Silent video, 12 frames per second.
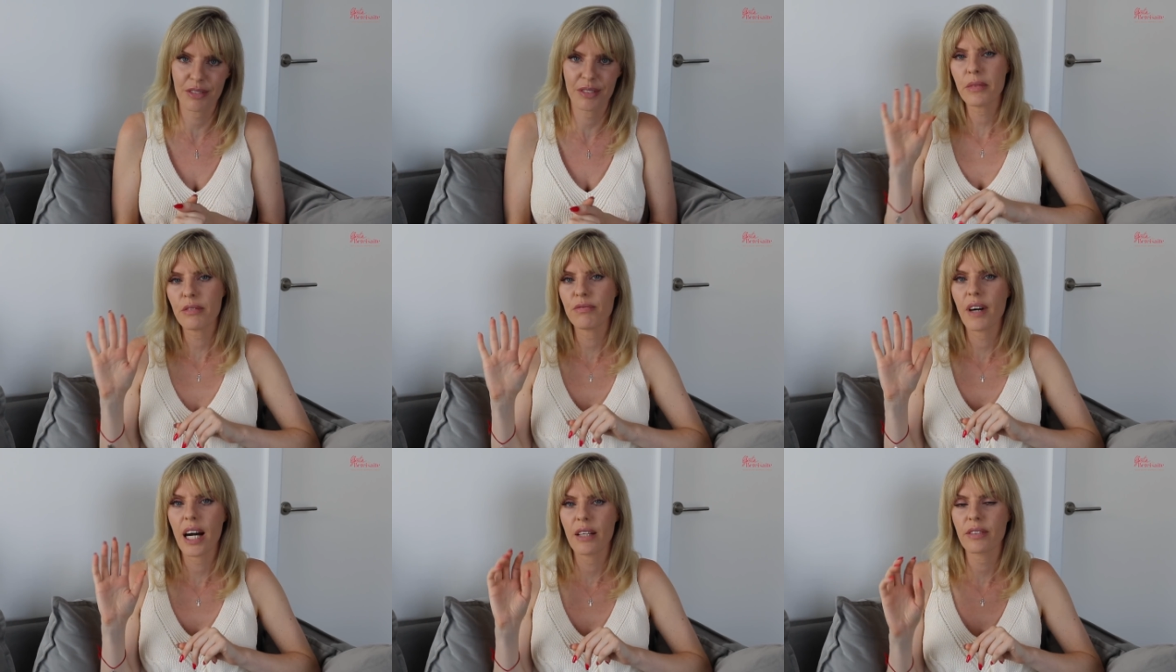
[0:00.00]
Number
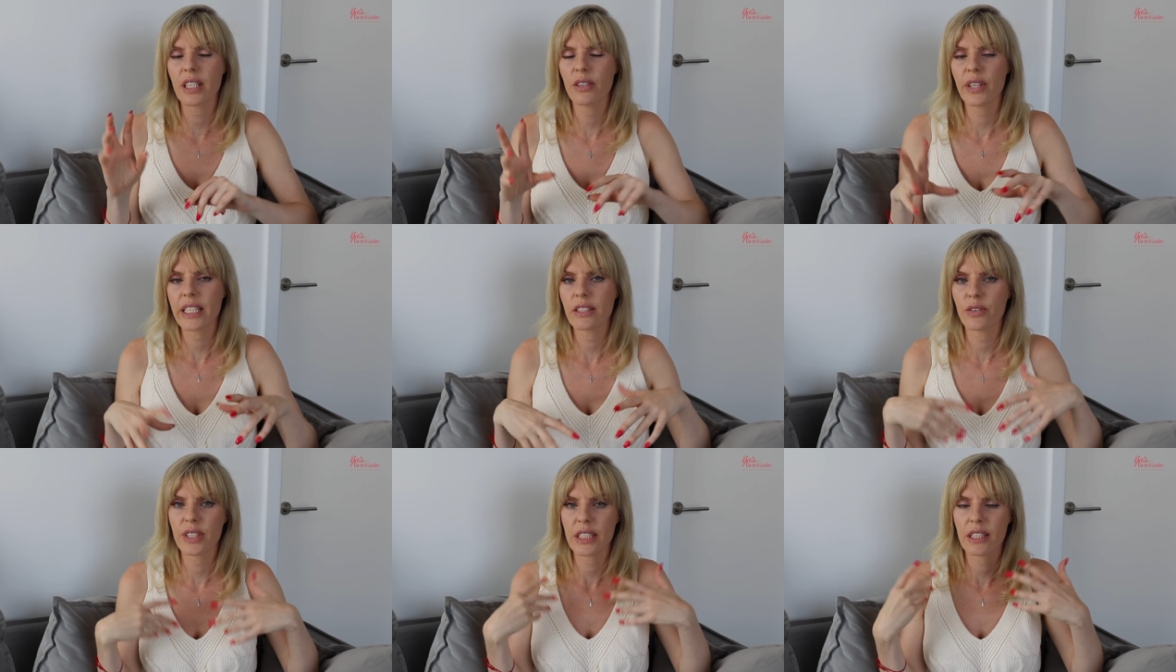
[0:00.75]
five
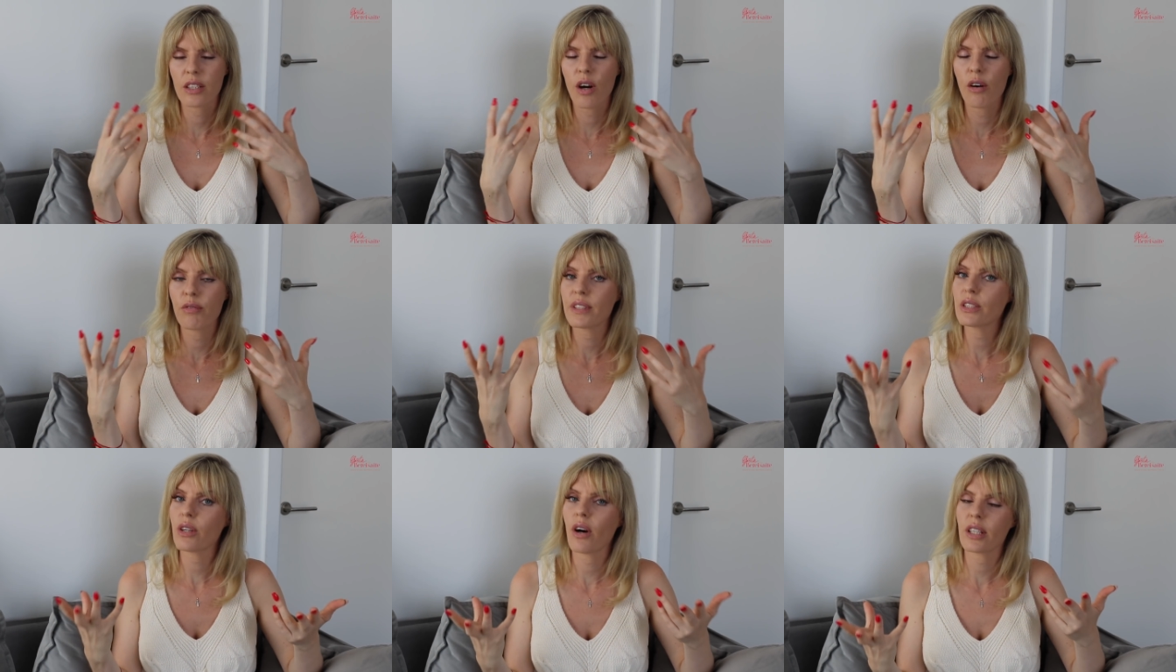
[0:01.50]
characteristic of
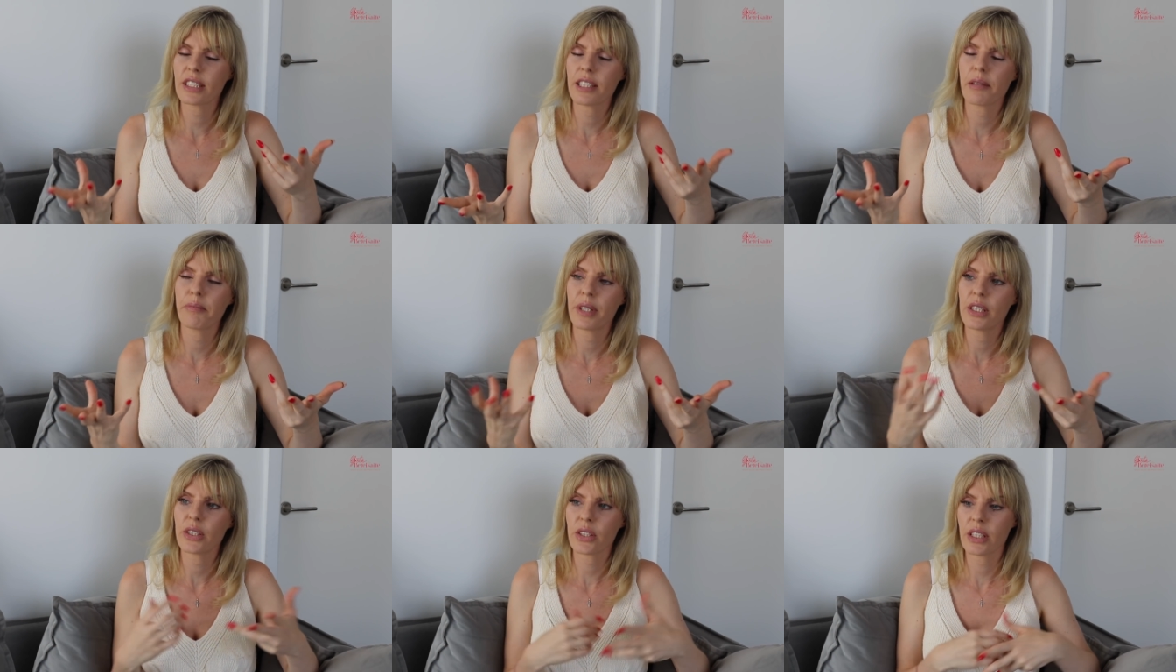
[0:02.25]
a toxic
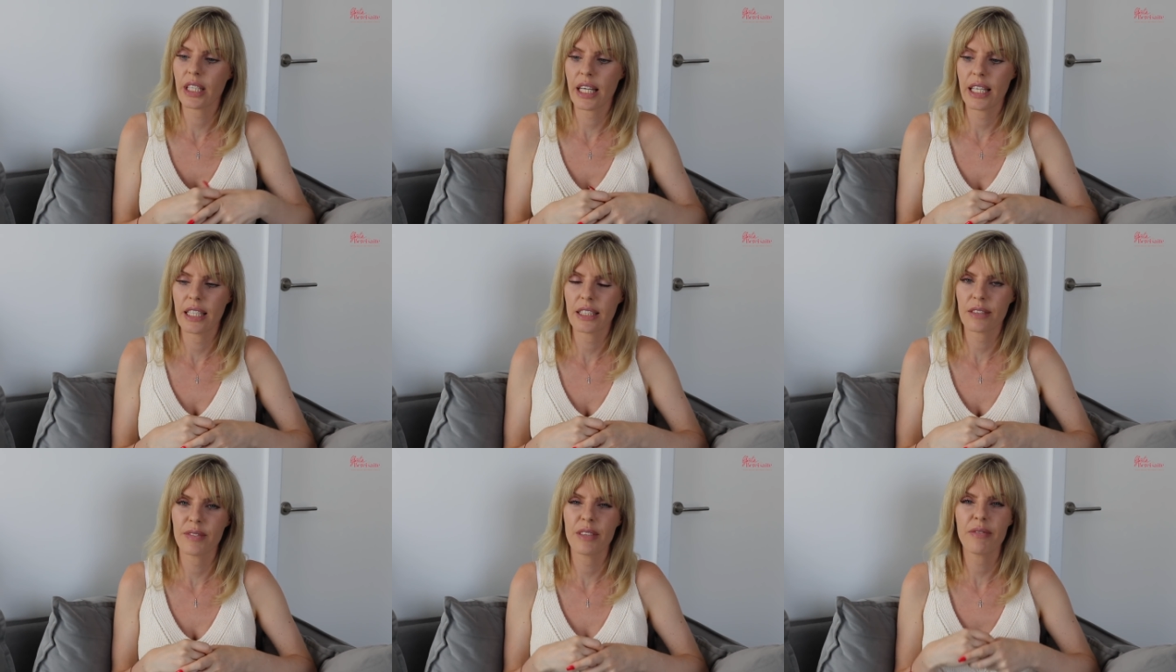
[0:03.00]
person
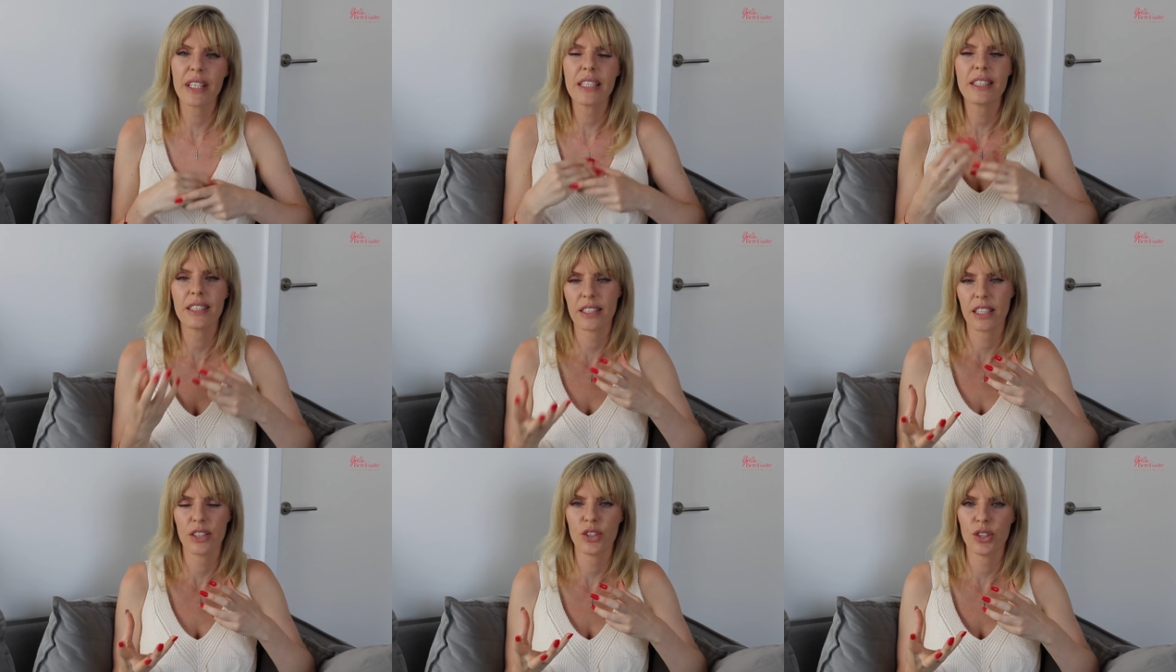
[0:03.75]
is when they're
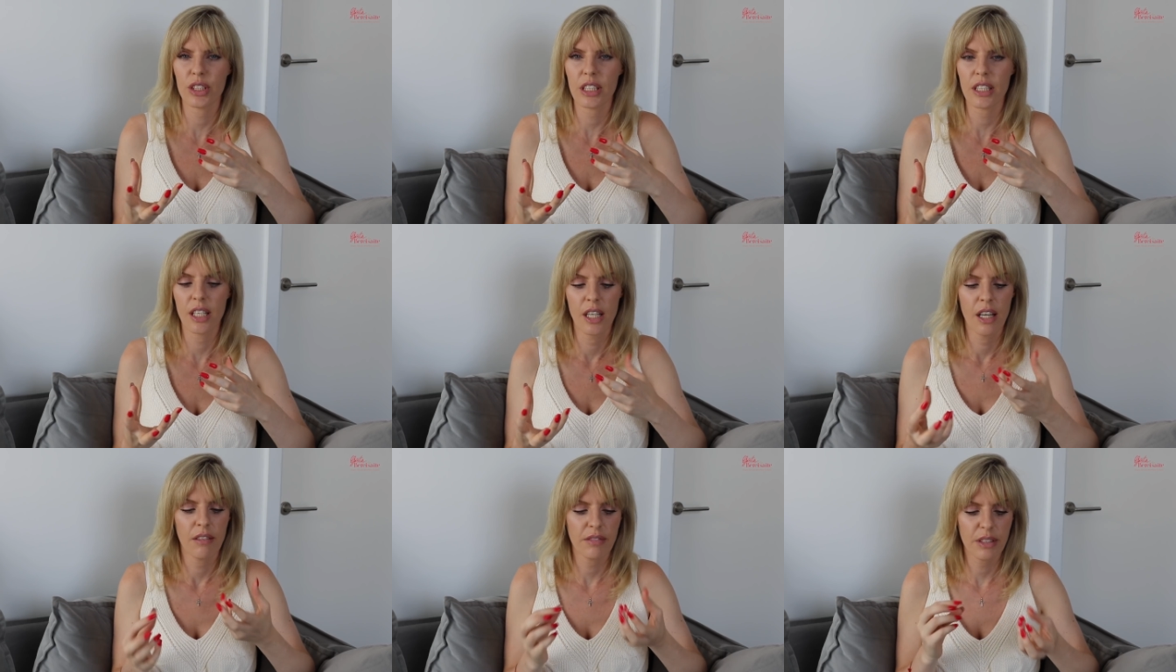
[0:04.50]
stingy,
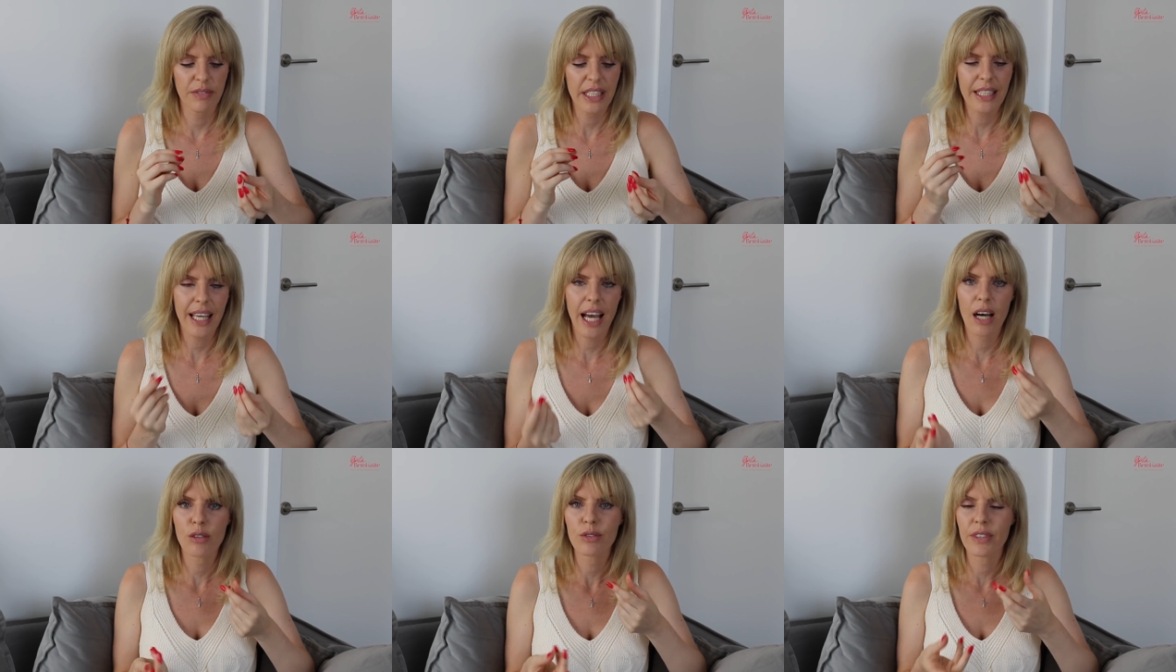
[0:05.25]
when they
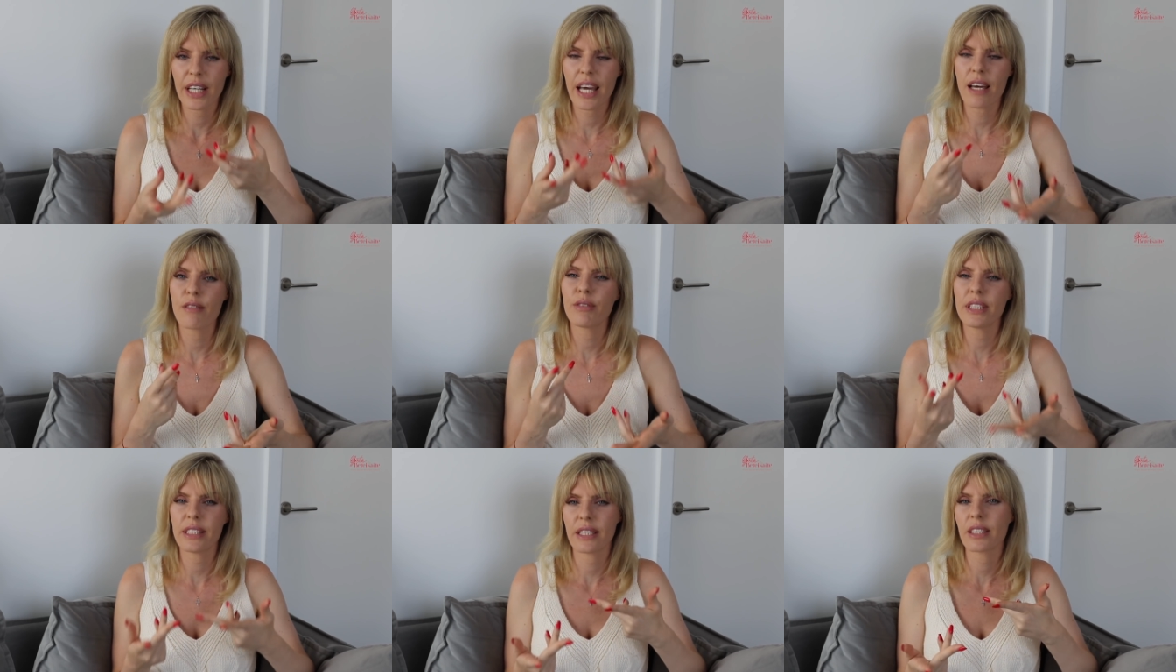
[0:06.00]
count their
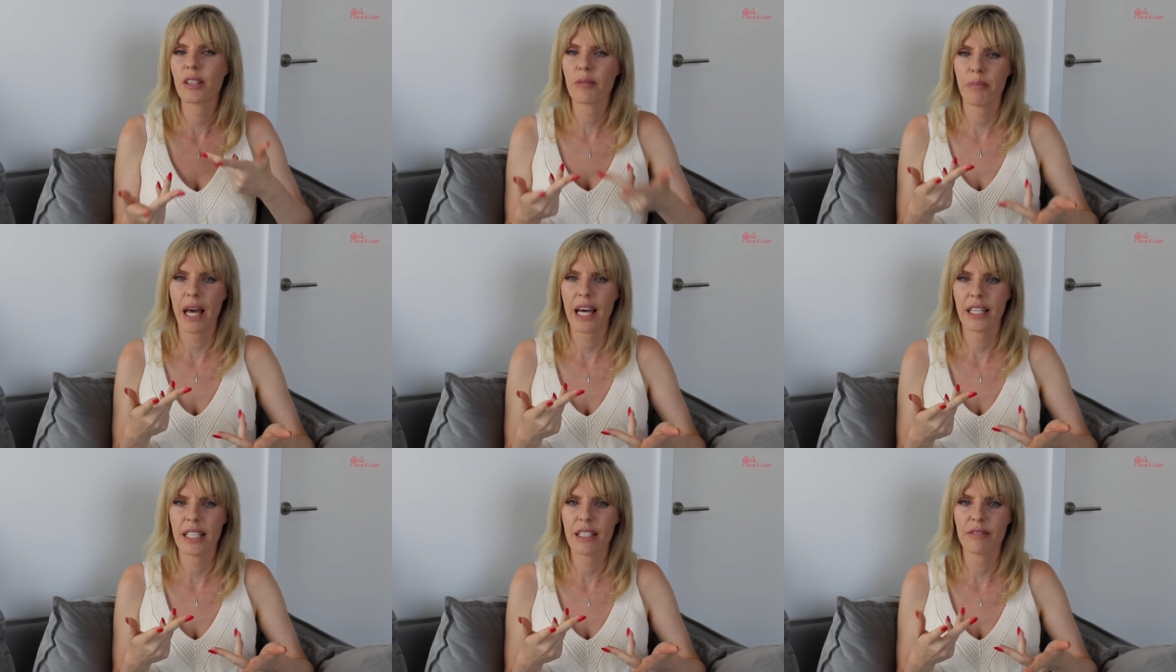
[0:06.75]
every single
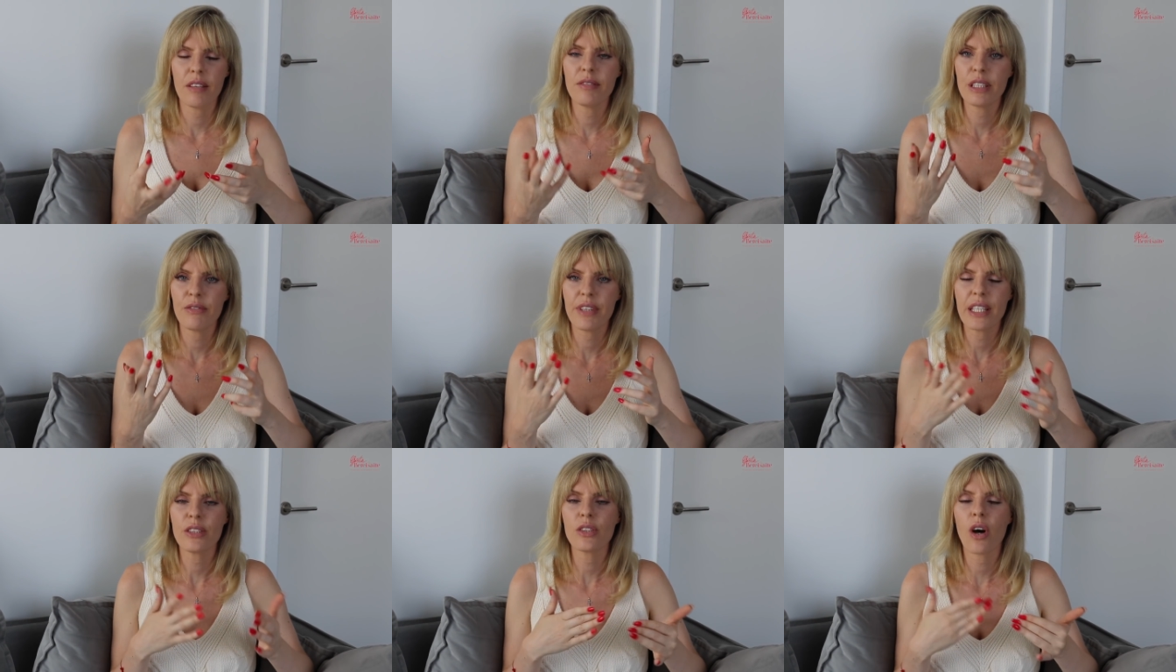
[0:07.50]
penny, when
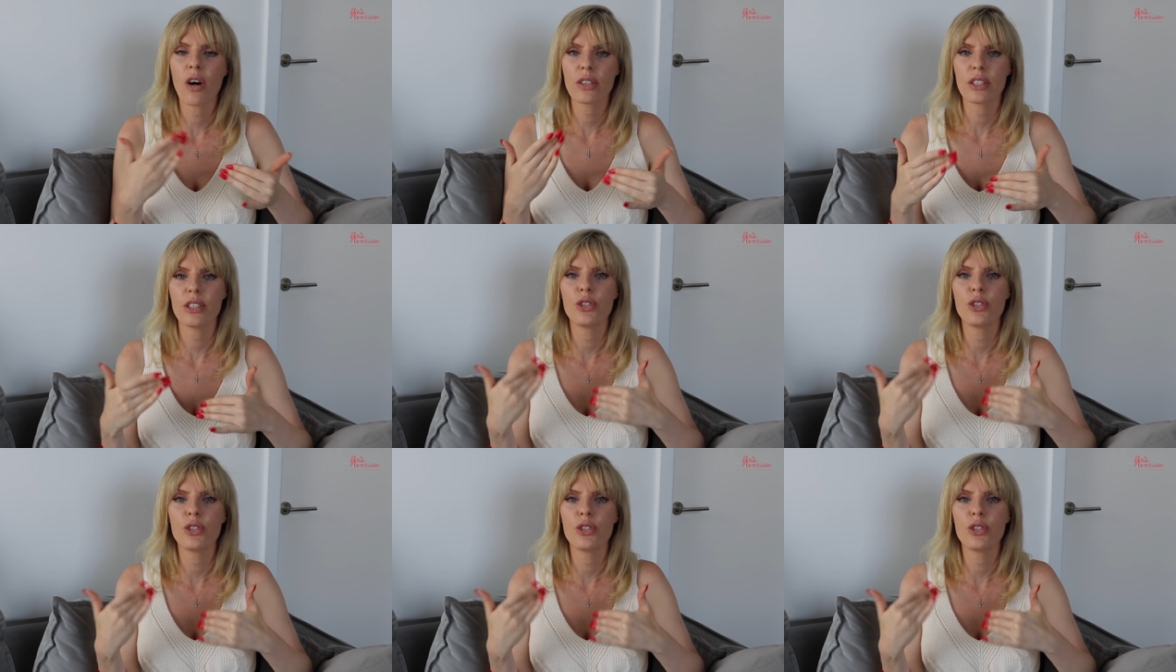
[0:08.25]
they're not